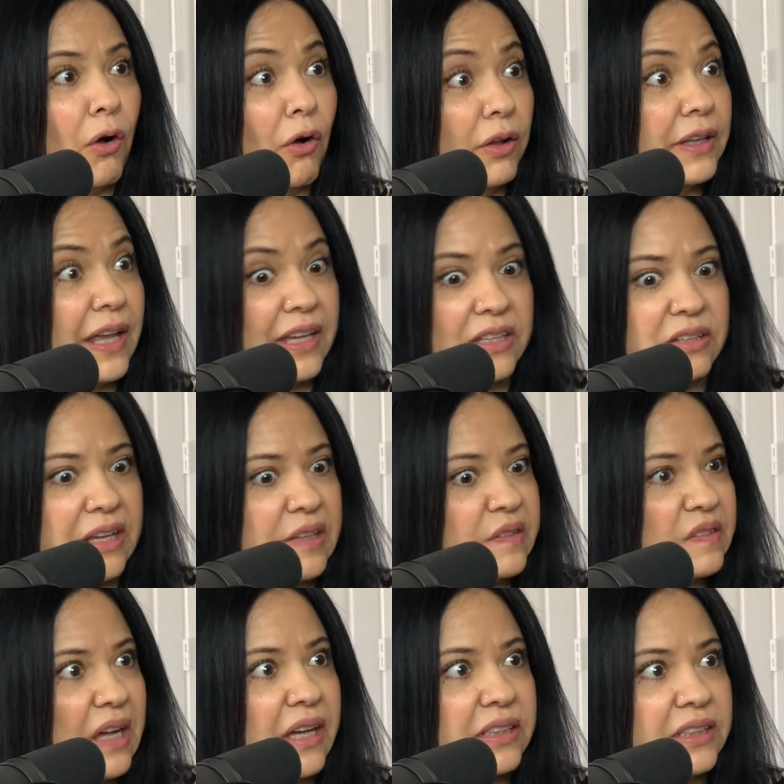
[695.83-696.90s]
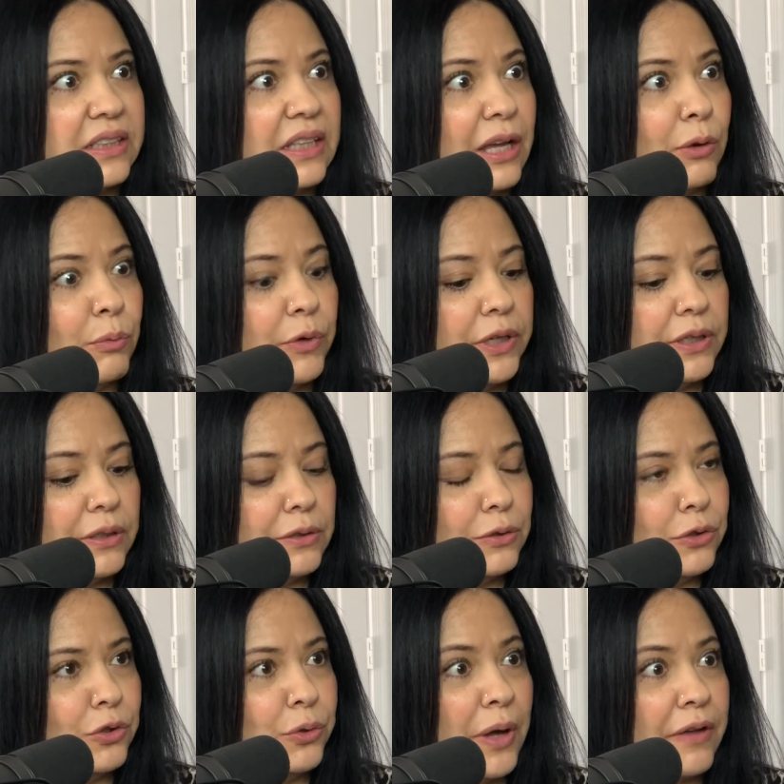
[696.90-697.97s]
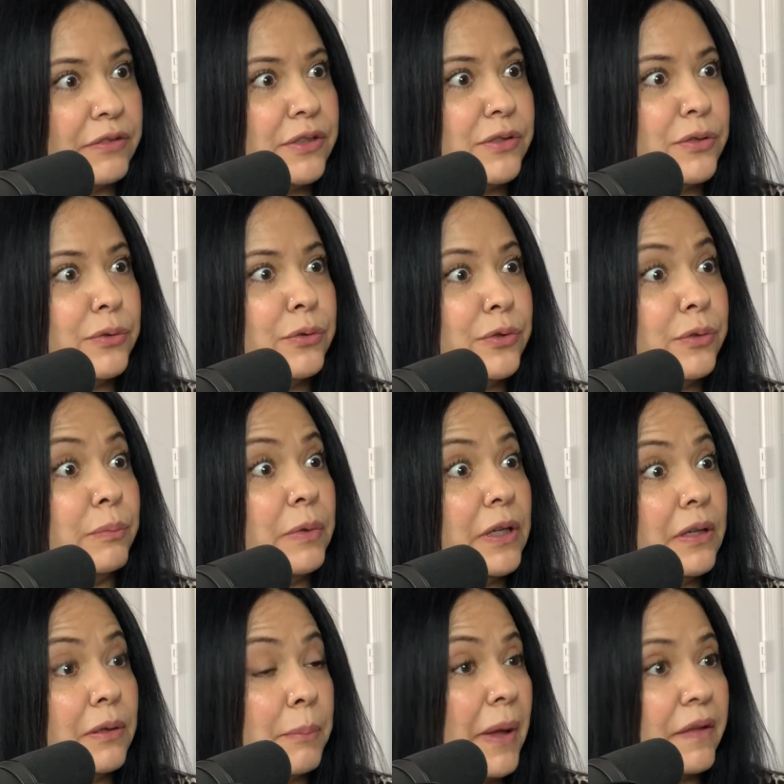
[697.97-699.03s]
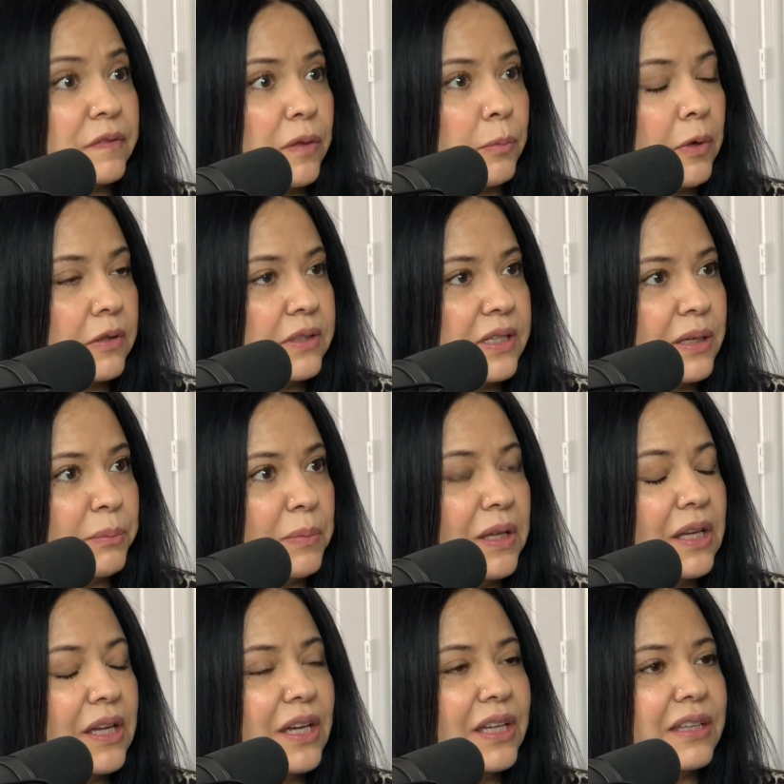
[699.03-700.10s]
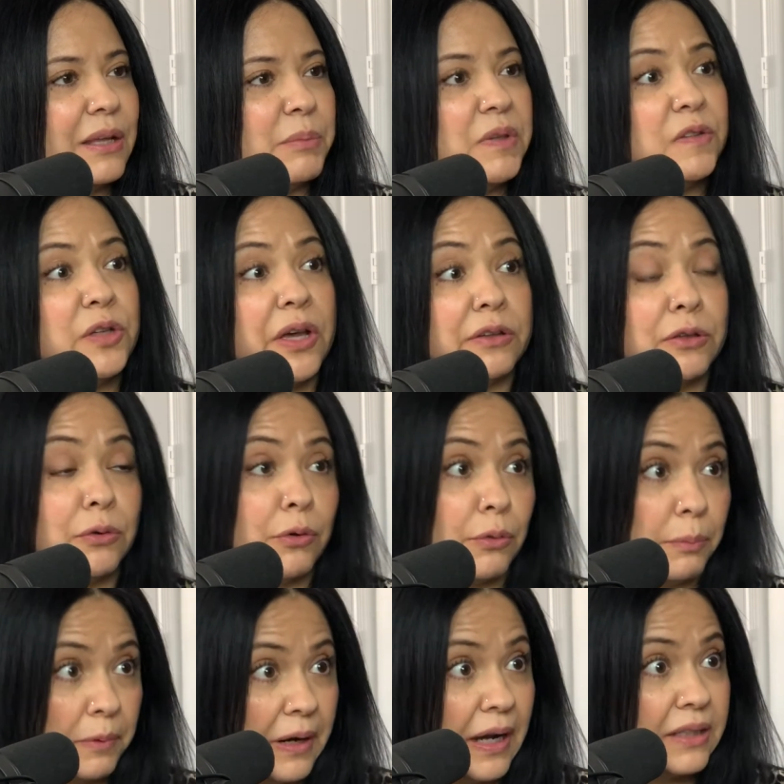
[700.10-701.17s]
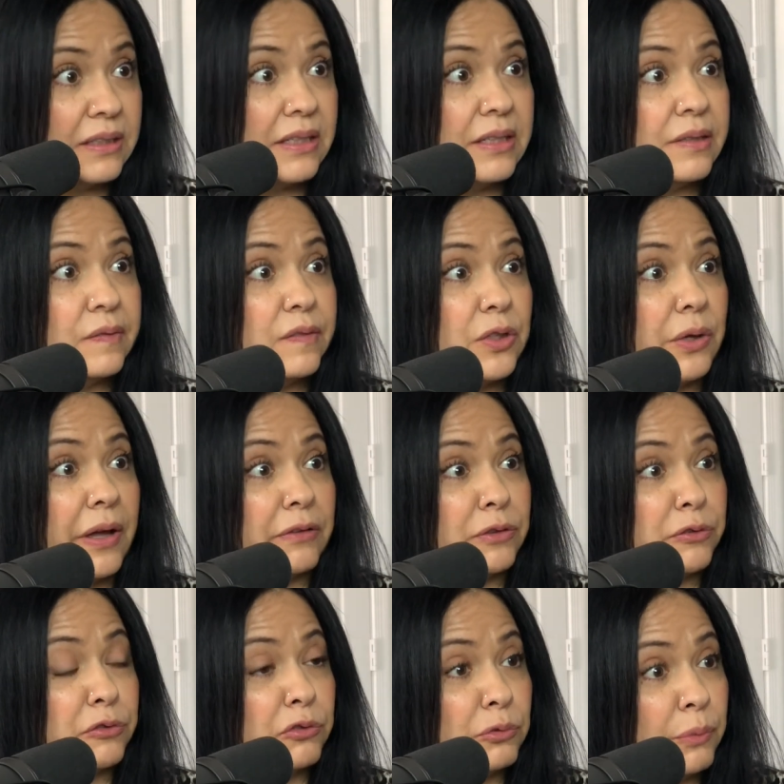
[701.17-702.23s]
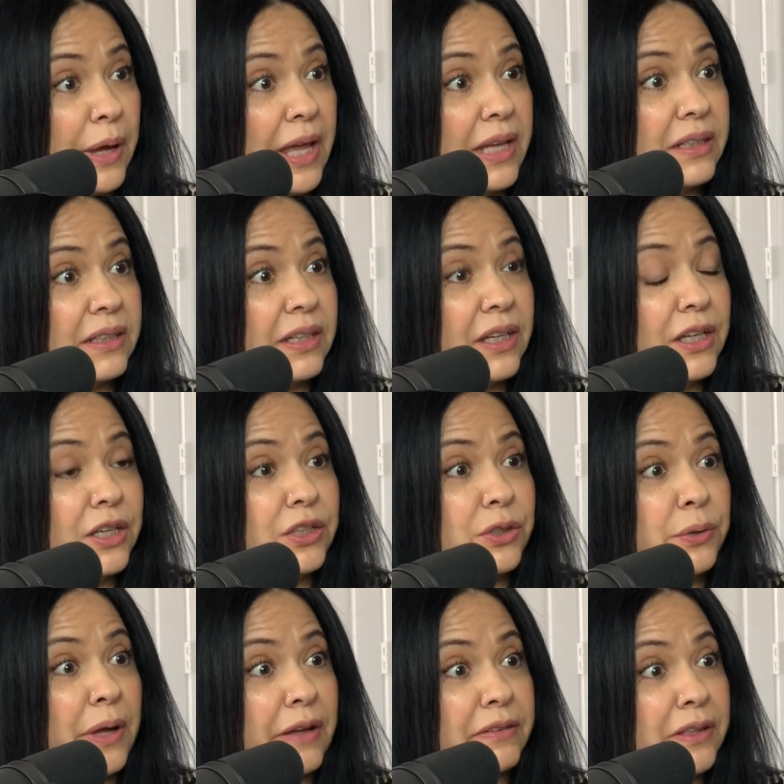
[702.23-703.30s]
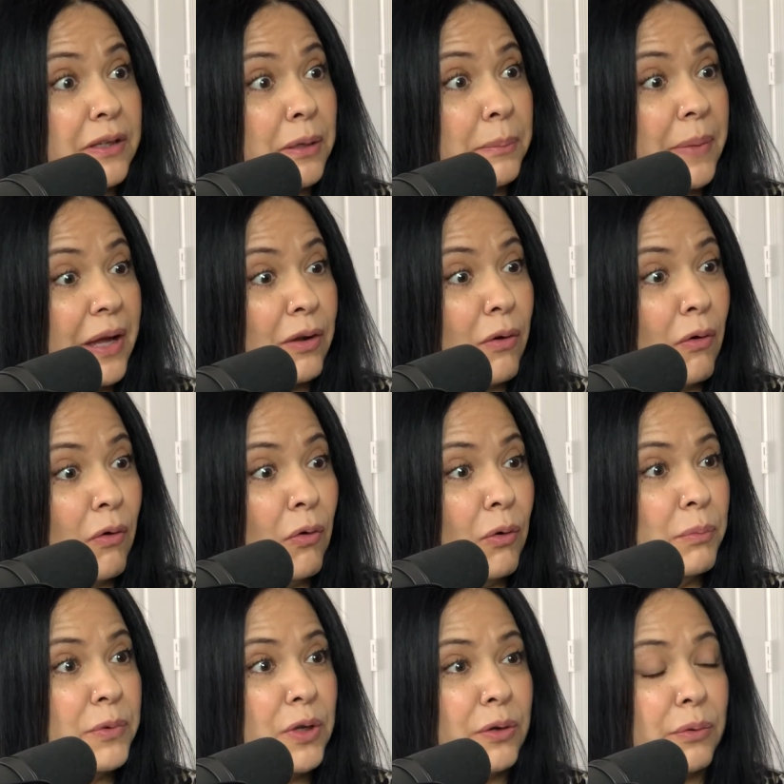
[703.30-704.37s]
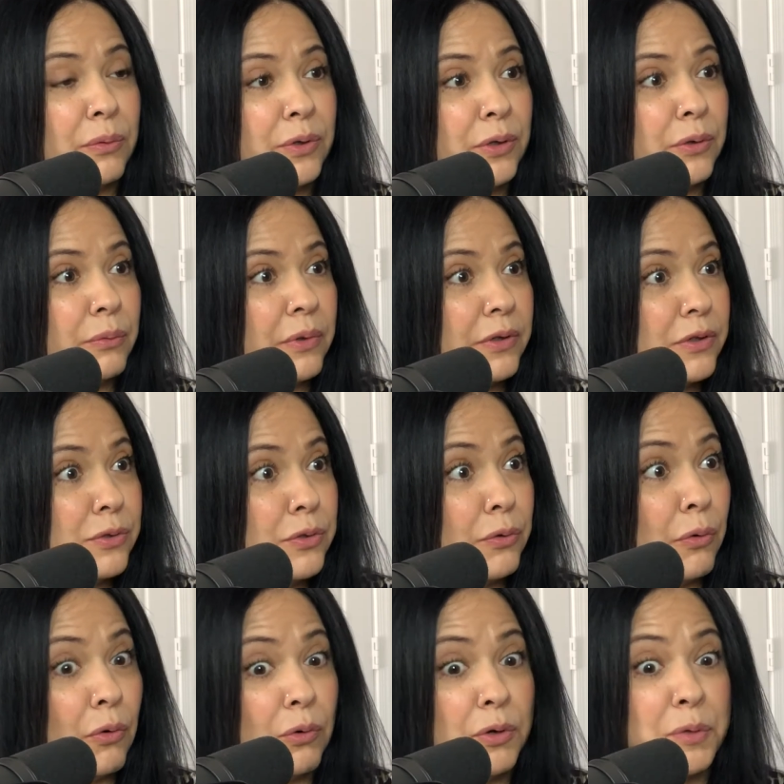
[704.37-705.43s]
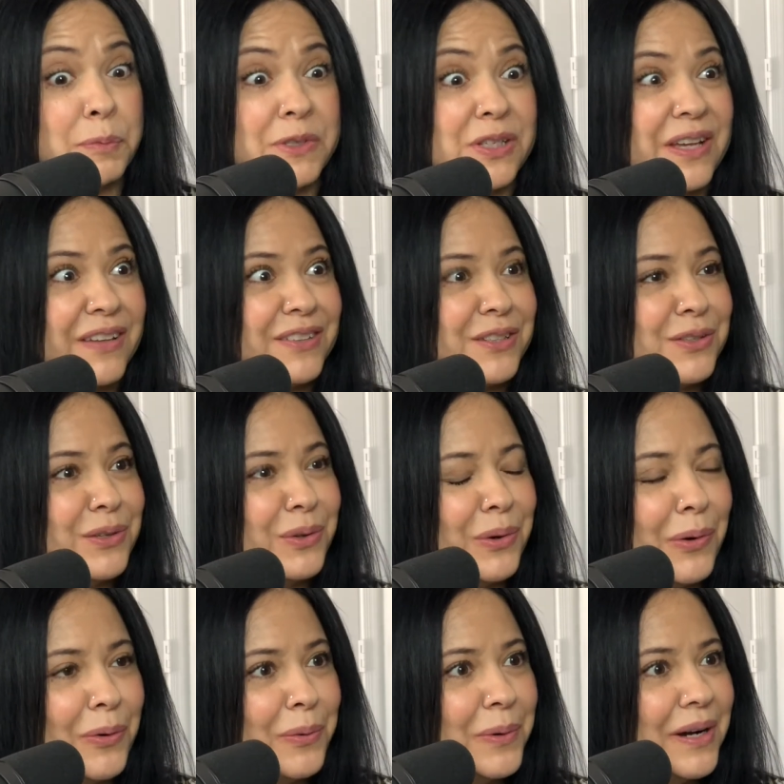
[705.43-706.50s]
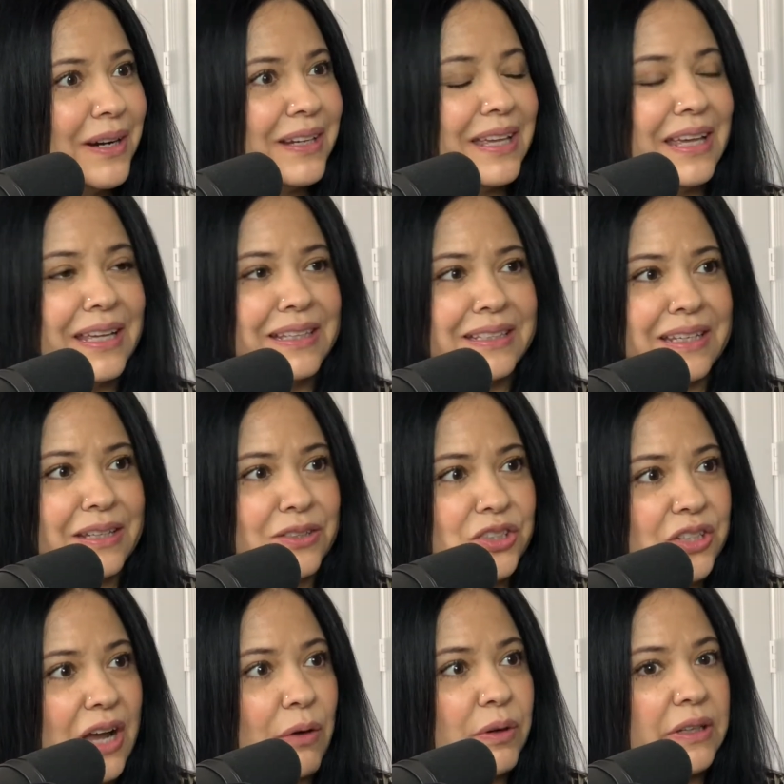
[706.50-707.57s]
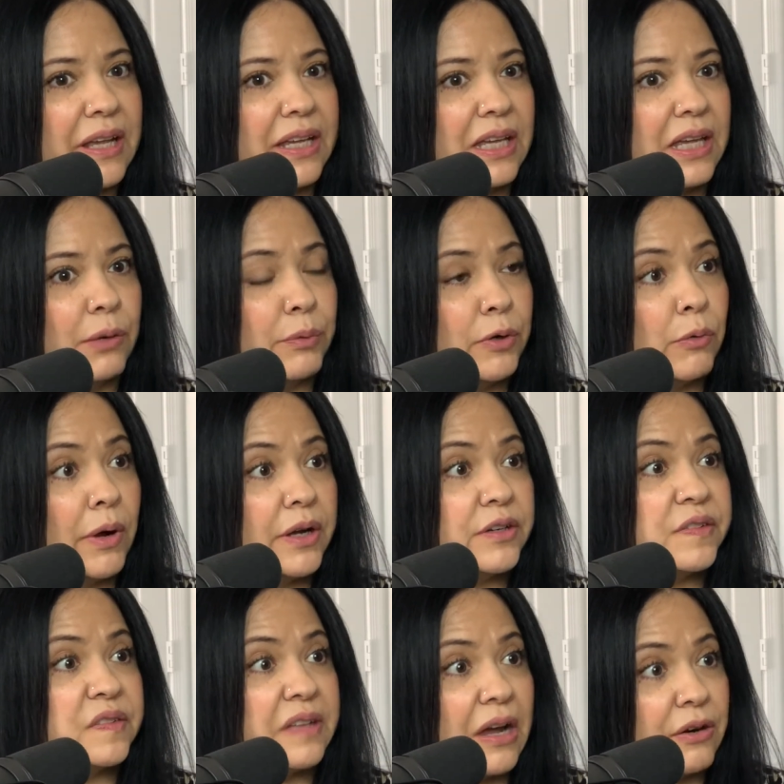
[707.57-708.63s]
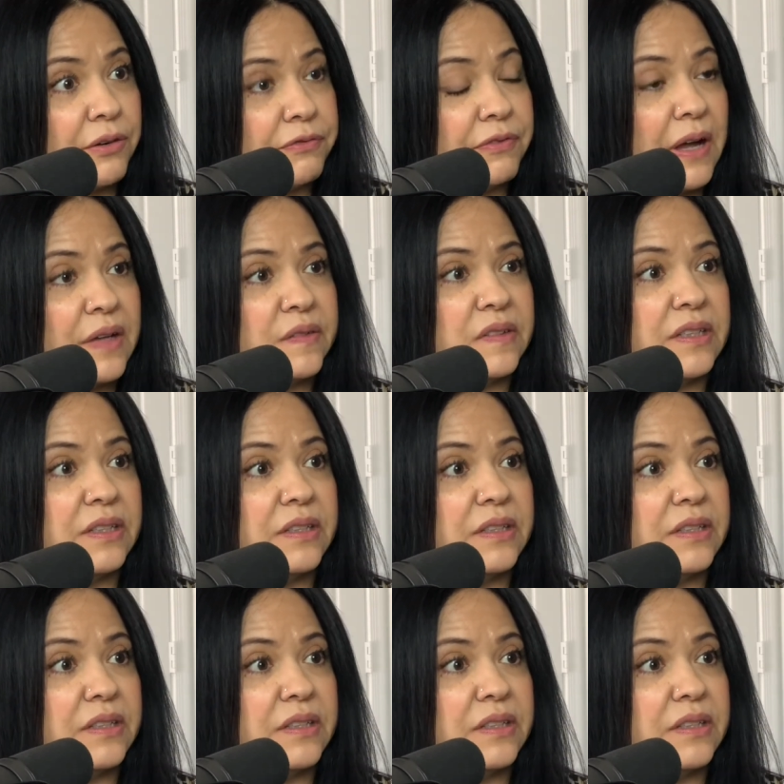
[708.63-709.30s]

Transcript: like exactly like what you have to do to be in a basketball team. That means you have to go to practice, you have to sweat, you have to come back home. You don't want to do your homework, but you have to do your homework, take a shower. Like, it requires sacrifices.